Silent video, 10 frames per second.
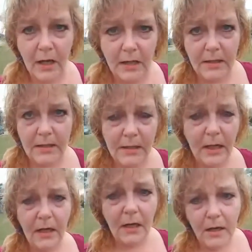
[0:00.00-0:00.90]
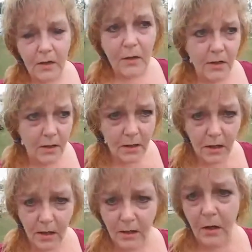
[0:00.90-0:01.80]
unseen, unheard,
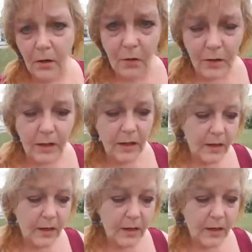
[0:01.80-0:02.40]
unknown.